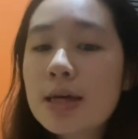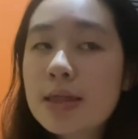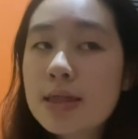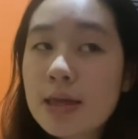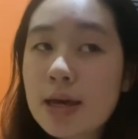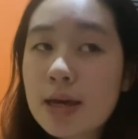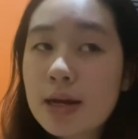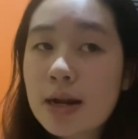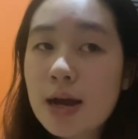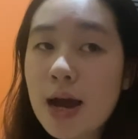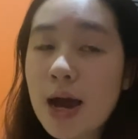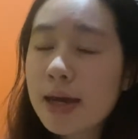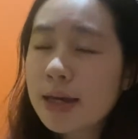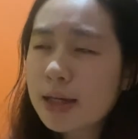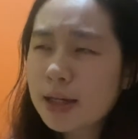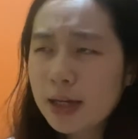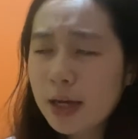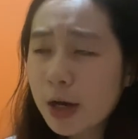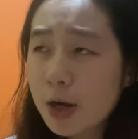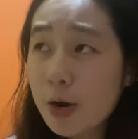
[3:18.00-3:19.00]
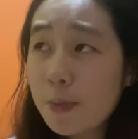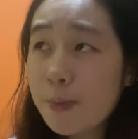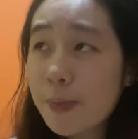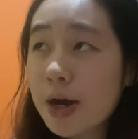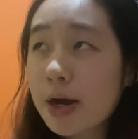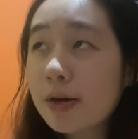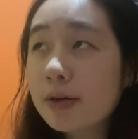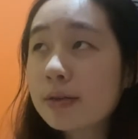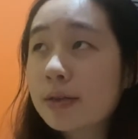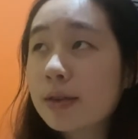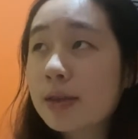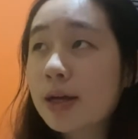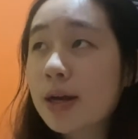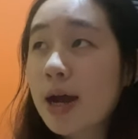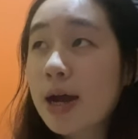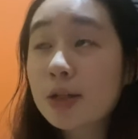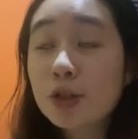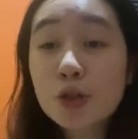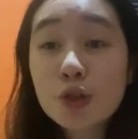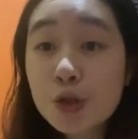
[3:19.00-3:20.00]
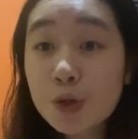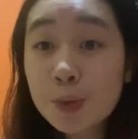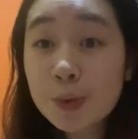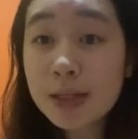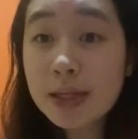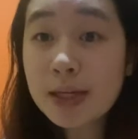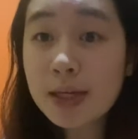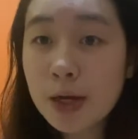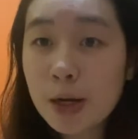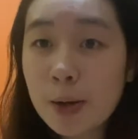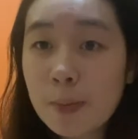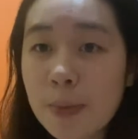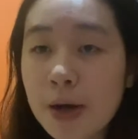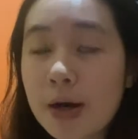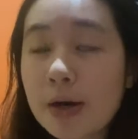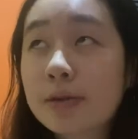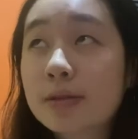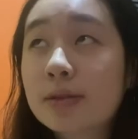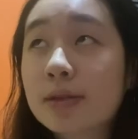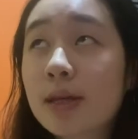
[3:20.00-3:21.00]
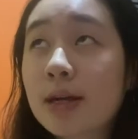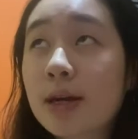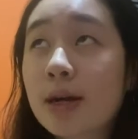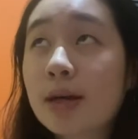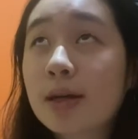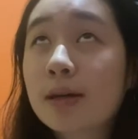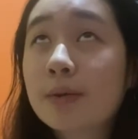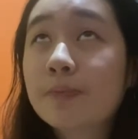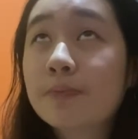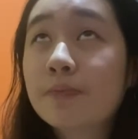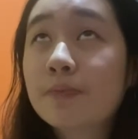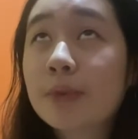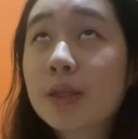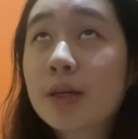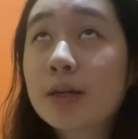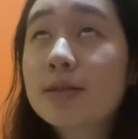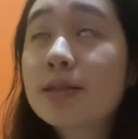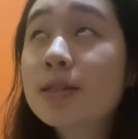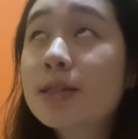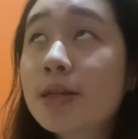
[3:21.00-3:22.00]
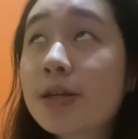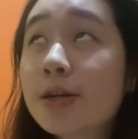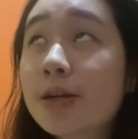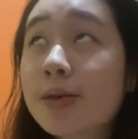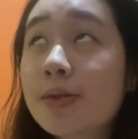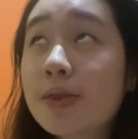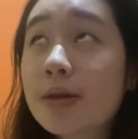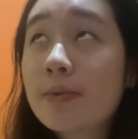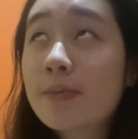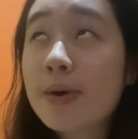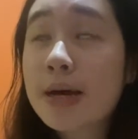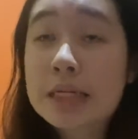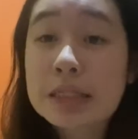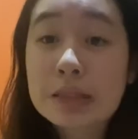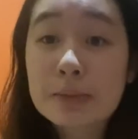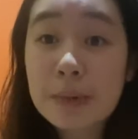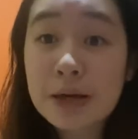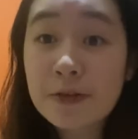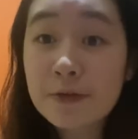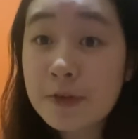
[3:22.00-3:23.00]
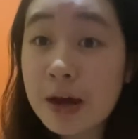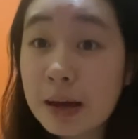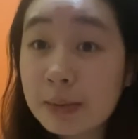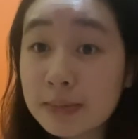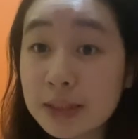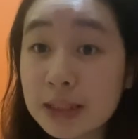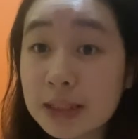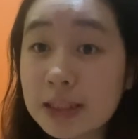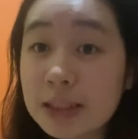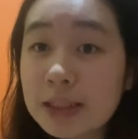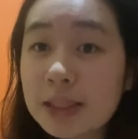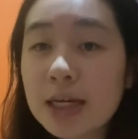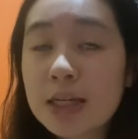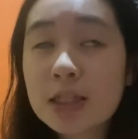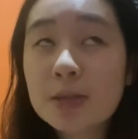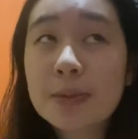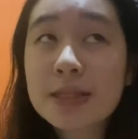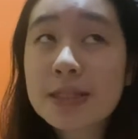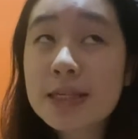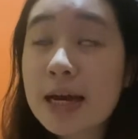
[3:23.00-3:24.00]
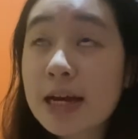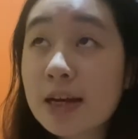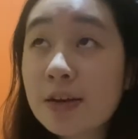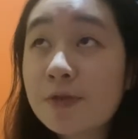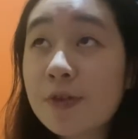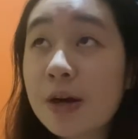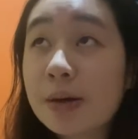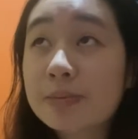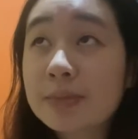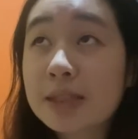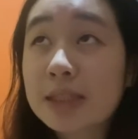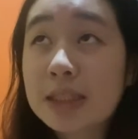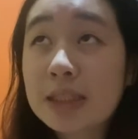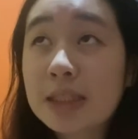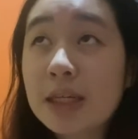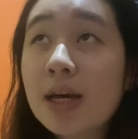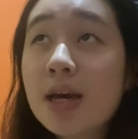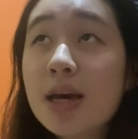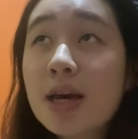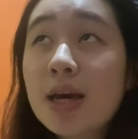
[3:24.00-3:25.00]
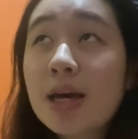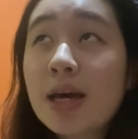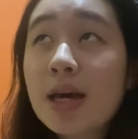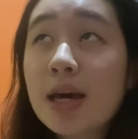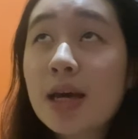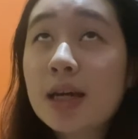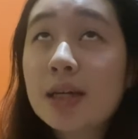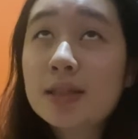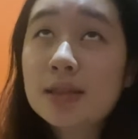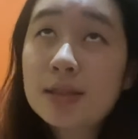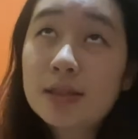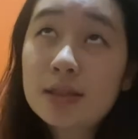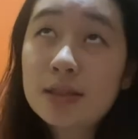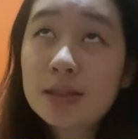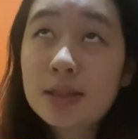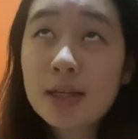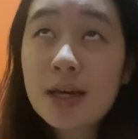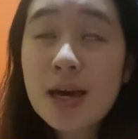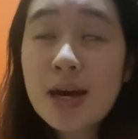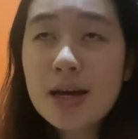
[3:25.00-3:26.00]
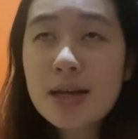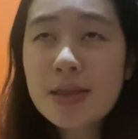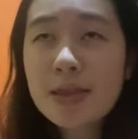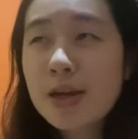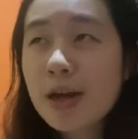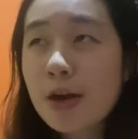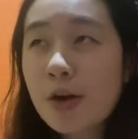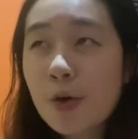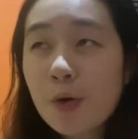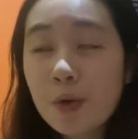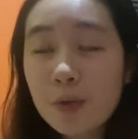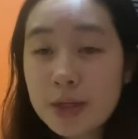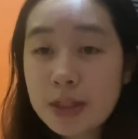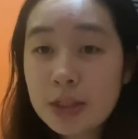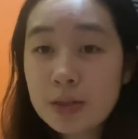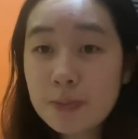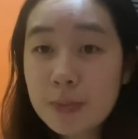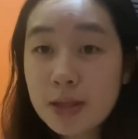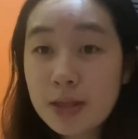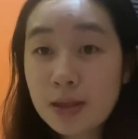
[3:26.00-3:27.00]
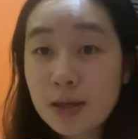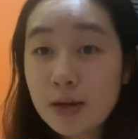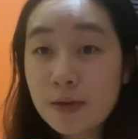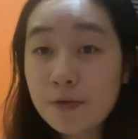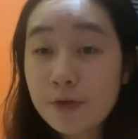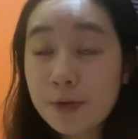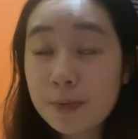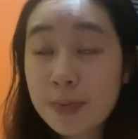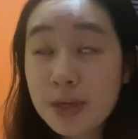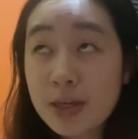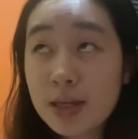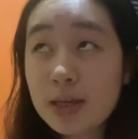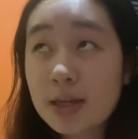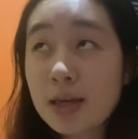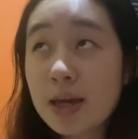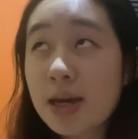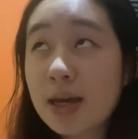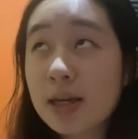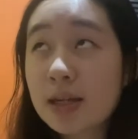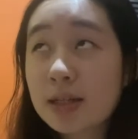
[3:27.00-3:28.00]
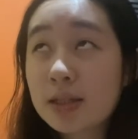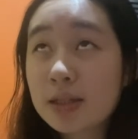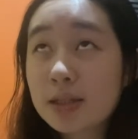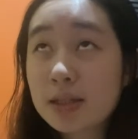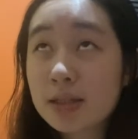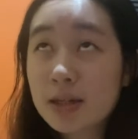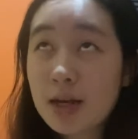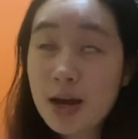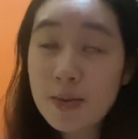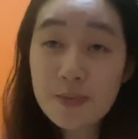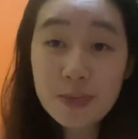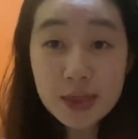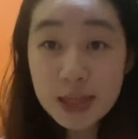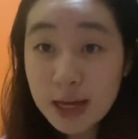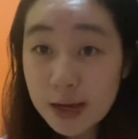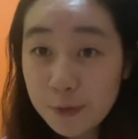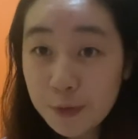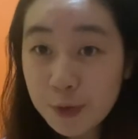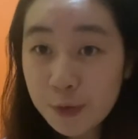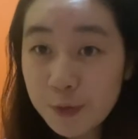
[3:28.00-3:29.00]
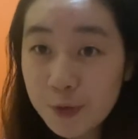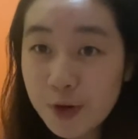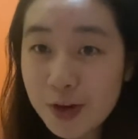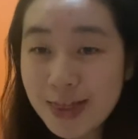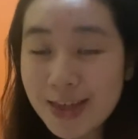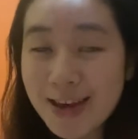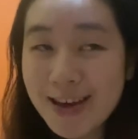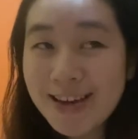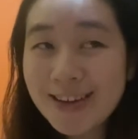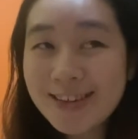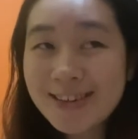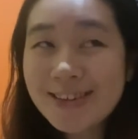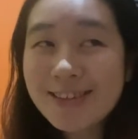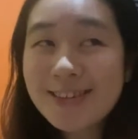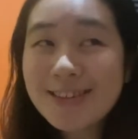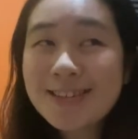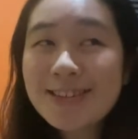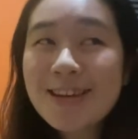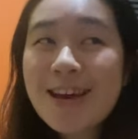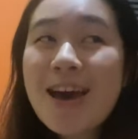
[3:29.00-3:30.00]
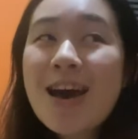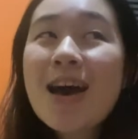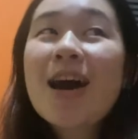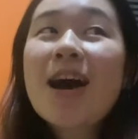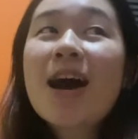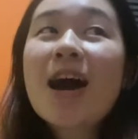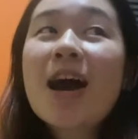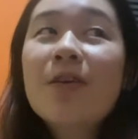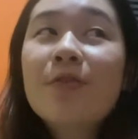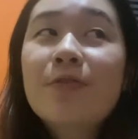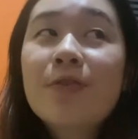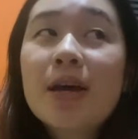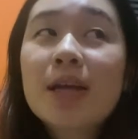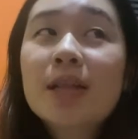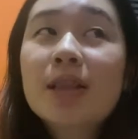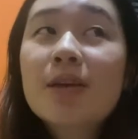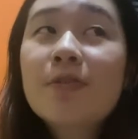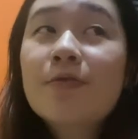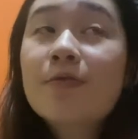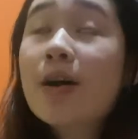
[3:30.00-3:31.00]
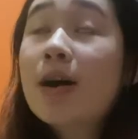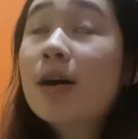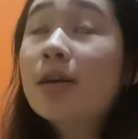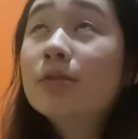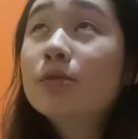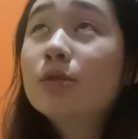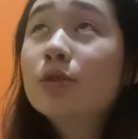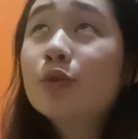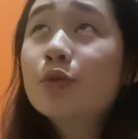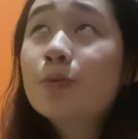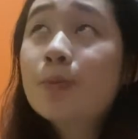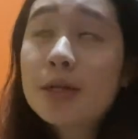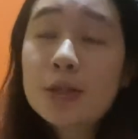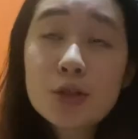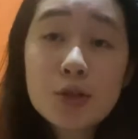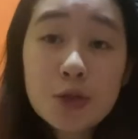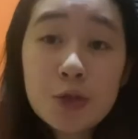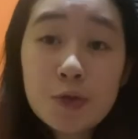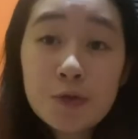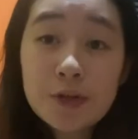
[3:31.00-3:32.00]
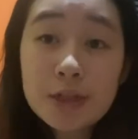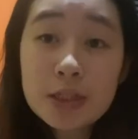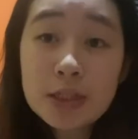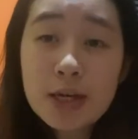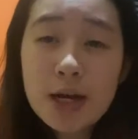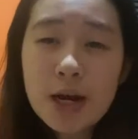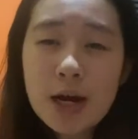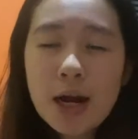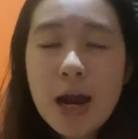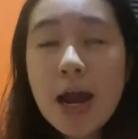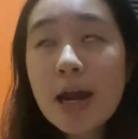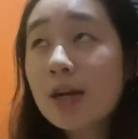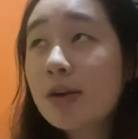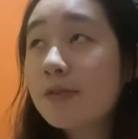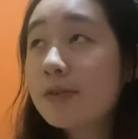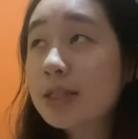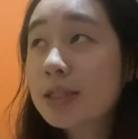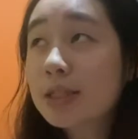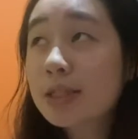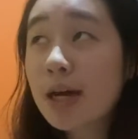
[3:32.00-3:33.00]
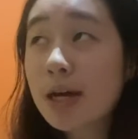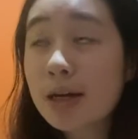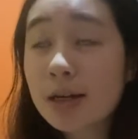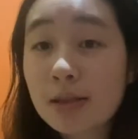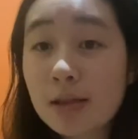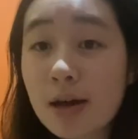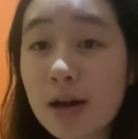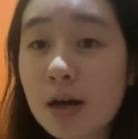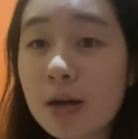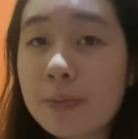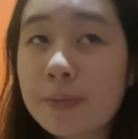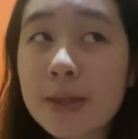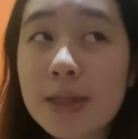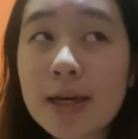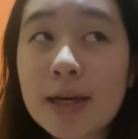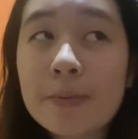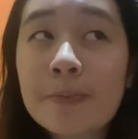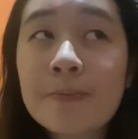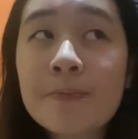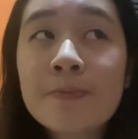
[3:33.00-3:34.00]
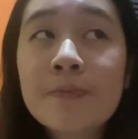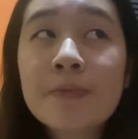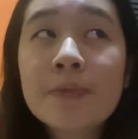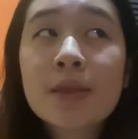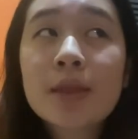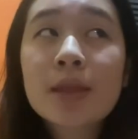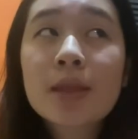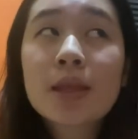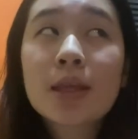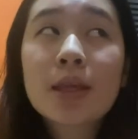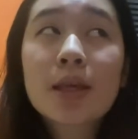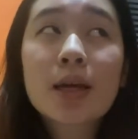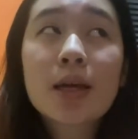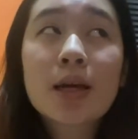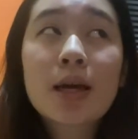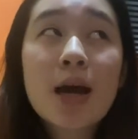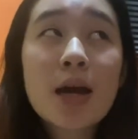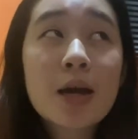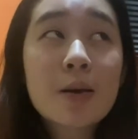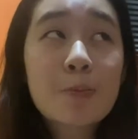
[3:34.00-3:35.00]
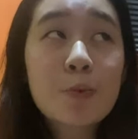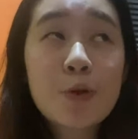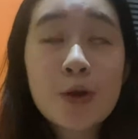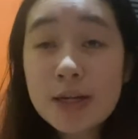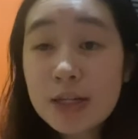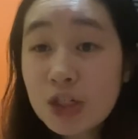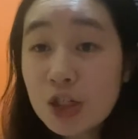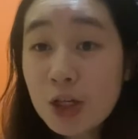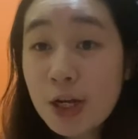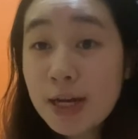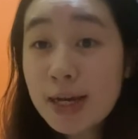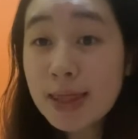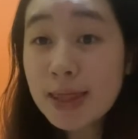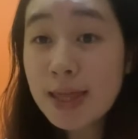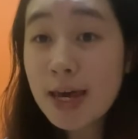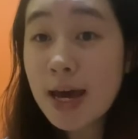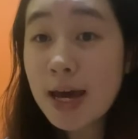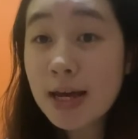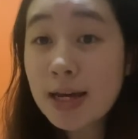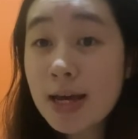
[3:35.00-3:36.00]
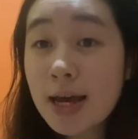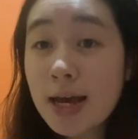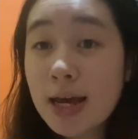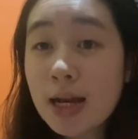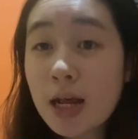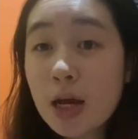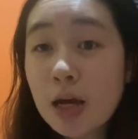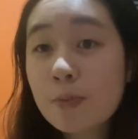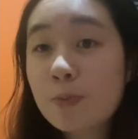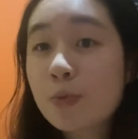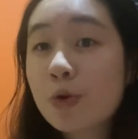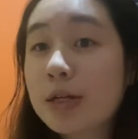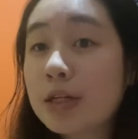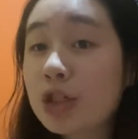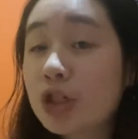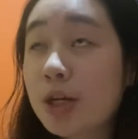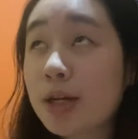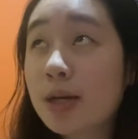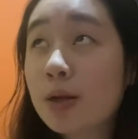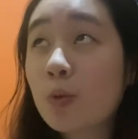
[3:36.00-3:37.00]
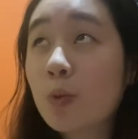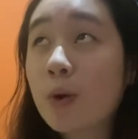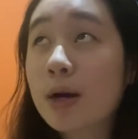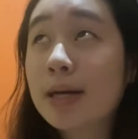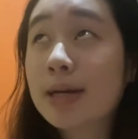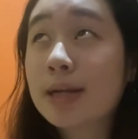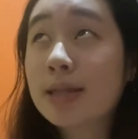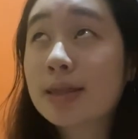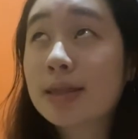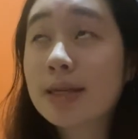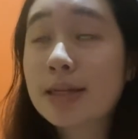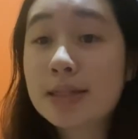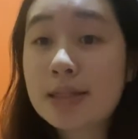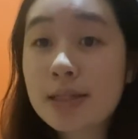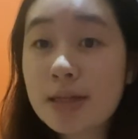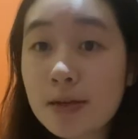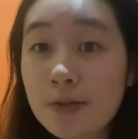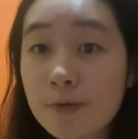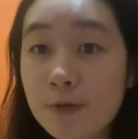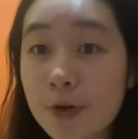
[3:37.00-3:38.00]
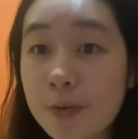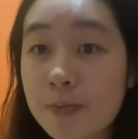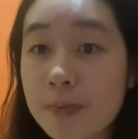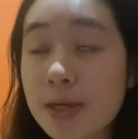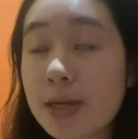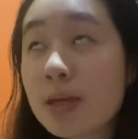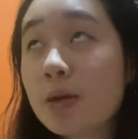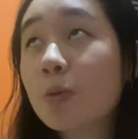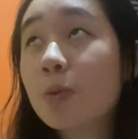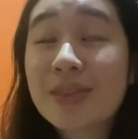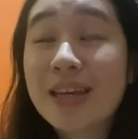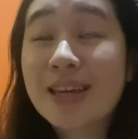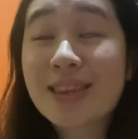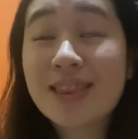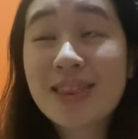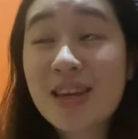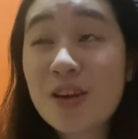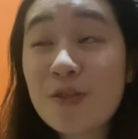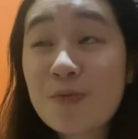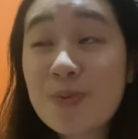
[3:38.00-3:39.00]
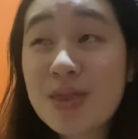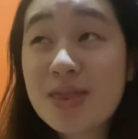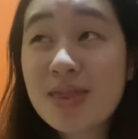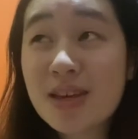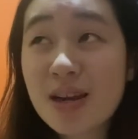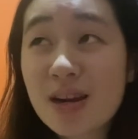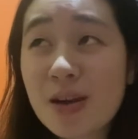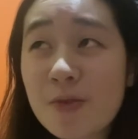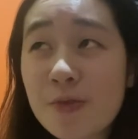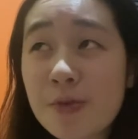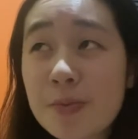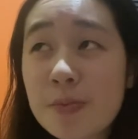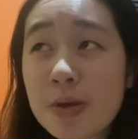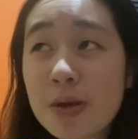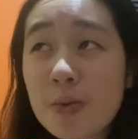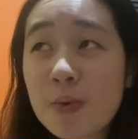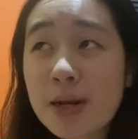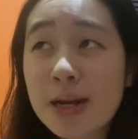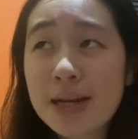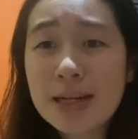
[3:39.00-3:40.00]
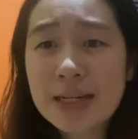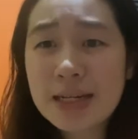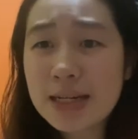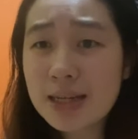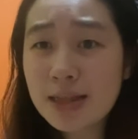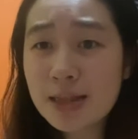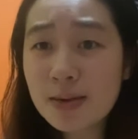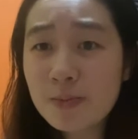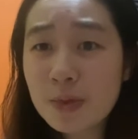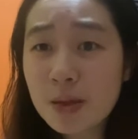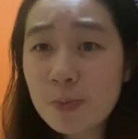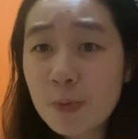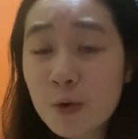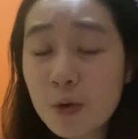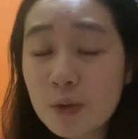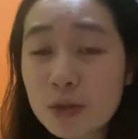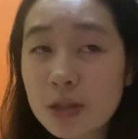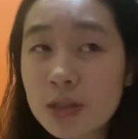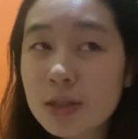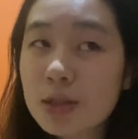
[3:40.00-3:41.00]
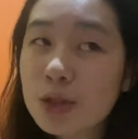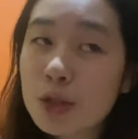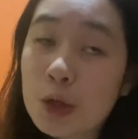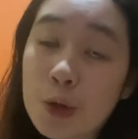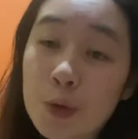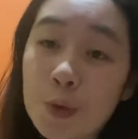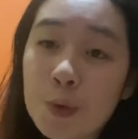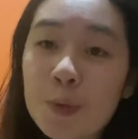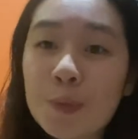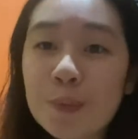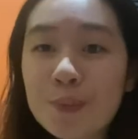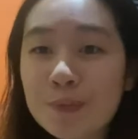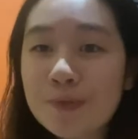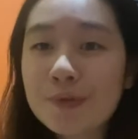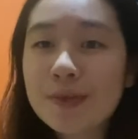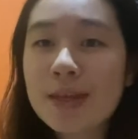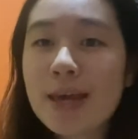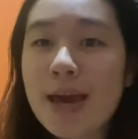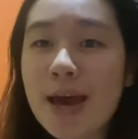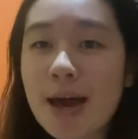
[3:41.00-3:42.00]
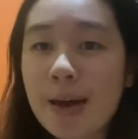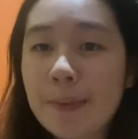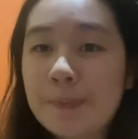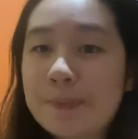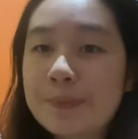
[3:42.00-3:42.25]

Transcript: that I care about, that I truly care about, that I consider them as my family, as my second family. And yeah, they're always been there for me. And I'm thankful for that because I finally found who my true friends are. I know it's not a lot, but then I appreciate that and I appreciate what they did for me. Like they've been there for me when I need them the most. So yeah.